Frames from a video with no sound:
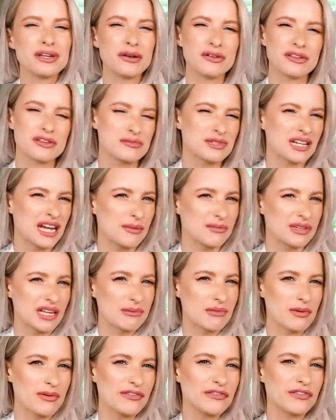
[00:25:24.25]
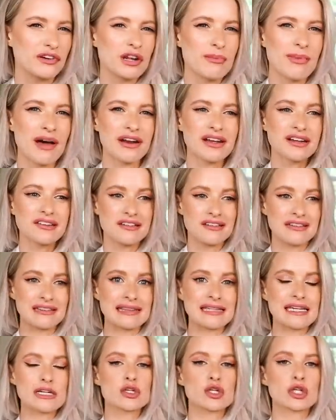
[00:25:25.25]
I know sometimes I'm a bit funny about it because it's
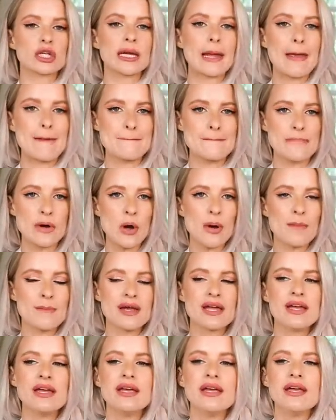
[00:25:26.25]
literally bum.